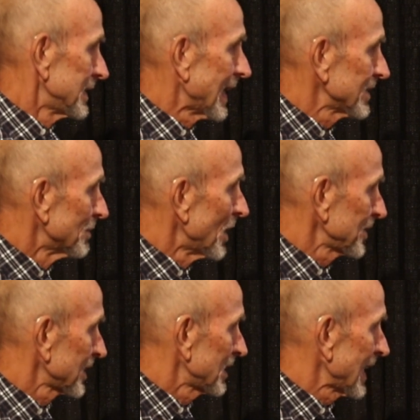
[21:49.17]
Towns of
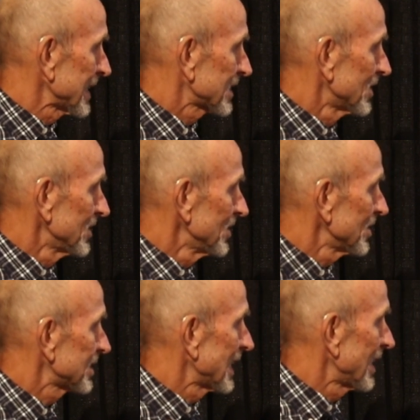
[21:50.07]
Malta, Glasgow, and
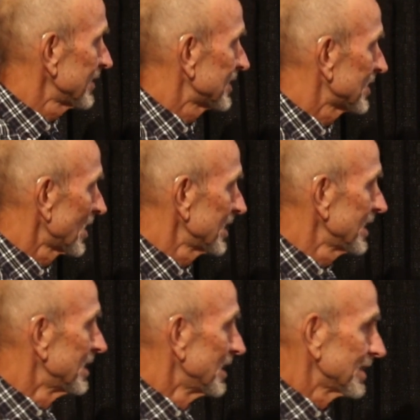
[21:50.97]
Lewistown have
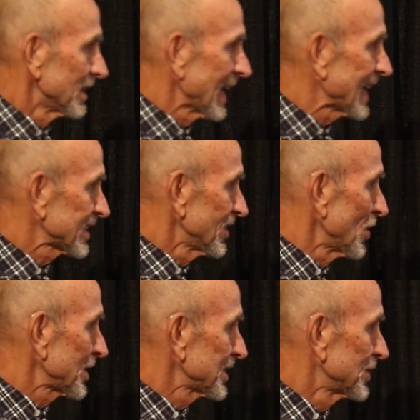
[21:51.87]
started. The last
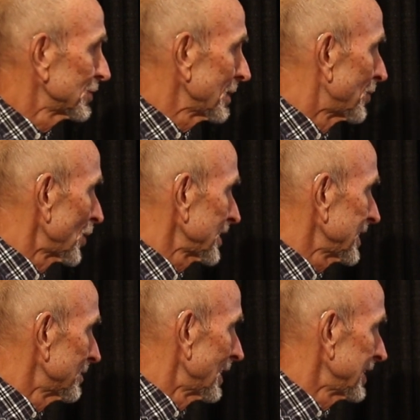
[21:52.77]
locust is
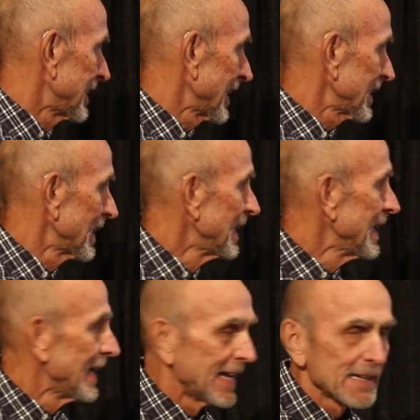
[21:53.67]
reported in Montana,
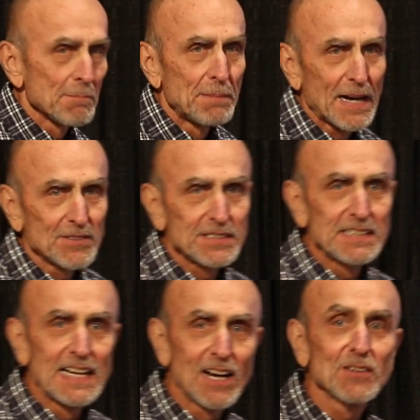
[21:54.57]
and a
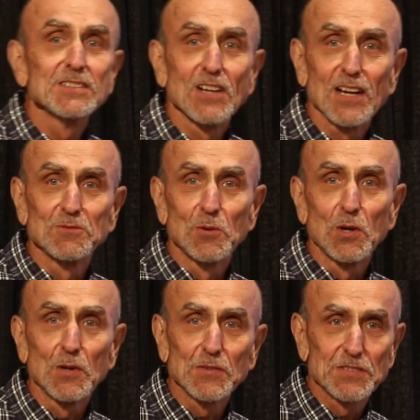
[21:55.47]
bounty now is on
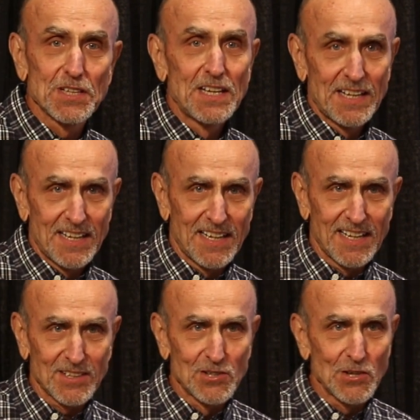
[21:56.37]
wolves
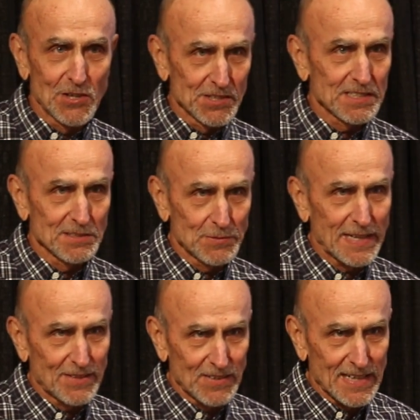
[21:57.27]
and cougars because
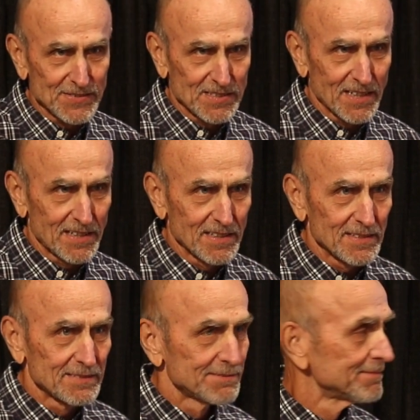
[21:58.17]
we have livestock here.